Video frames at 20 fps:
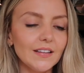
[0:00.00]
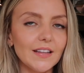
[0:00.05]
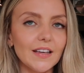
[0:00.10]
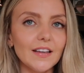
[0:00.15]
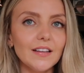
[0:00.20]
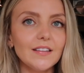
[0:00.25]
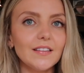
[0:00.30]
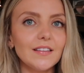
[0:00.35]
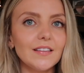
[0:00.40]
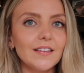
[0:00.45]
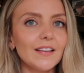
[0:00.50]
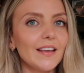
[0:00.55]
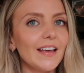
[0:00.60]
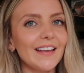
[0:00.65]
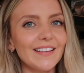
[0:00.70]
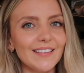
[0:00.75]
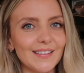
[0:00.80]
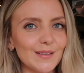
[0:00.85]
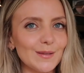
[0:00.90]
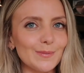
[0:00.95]
This
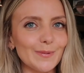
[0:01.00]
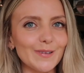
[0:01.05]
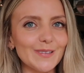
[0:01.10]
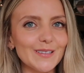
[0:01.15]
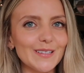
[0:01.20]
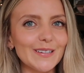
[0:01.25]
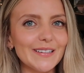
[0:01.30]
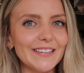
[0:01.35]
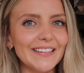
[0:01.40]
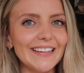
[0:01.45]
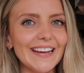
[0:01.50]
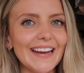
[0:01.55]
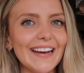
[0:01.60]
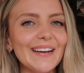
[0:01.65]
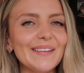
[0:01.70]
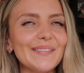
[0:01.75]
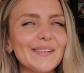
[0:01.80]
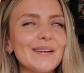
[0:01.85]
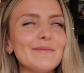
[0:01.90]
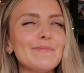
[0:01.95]
isn't sponsored in
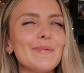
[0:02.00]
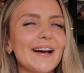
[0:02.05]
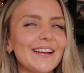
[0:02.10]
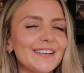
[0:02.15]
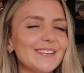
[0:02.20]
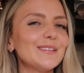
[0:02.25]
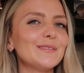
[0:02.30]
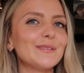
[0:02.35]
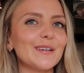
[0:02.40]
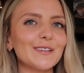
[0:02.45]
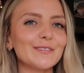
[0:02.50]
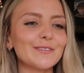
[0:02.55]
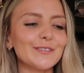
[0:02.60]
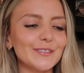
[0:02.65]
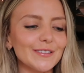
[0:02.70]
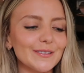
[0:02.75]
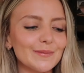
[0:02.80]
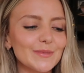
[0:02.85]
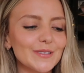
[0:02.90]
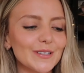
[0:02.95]
any way, but I do work
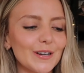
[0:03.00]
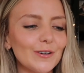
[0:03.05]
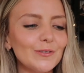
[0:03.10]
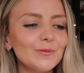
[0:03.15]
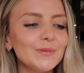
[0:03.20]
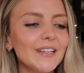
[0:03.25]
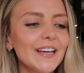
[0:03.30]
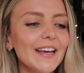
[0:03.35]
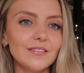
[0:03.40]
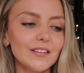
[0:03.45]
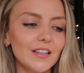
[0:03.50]
for them, Sculpt.